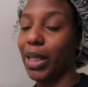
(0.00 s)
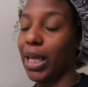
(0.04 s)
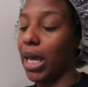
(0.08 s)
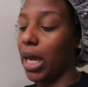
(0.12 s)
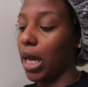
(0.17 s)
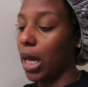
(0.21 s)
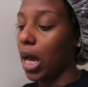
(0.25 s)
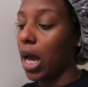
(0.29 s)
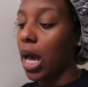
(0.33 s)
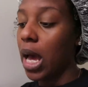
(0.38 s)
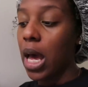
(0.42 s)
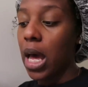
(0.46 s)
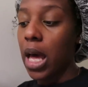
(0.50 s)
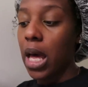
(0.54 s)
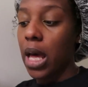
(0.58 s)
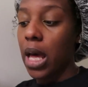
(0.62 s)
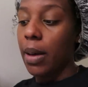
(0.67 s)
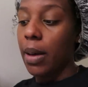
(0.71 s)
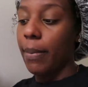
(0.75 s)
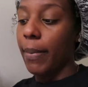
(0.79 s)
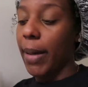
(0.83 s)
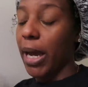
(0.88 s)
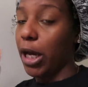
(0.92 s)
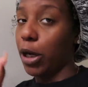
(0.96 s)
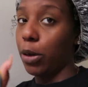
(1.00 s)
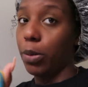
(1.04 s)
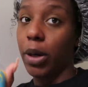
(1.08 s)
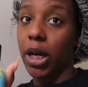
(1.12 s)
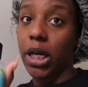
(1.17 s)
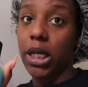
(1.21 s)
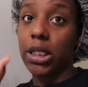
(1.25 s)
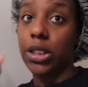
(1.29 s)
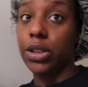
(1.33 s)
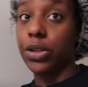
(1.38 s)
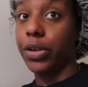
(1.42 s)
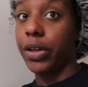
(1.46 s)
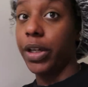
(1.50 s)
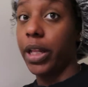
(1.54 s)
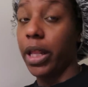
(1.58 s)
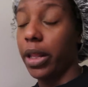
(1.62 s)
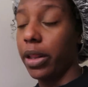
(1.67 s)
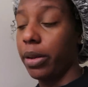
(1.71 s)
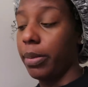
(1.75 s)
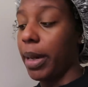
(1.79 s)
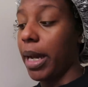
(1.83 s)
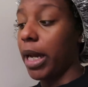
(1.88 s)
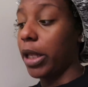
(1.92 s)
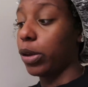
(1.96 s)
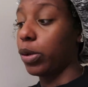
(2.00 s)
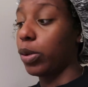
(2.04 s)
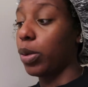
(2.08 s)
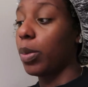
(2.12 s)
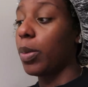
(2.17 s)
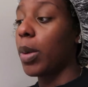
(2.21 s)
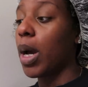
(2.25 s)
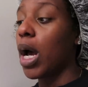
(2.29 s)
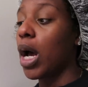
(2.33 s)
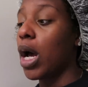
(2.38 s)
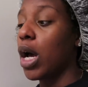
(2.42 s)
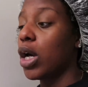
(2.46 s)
yeah, my hair products are in the other bathroom.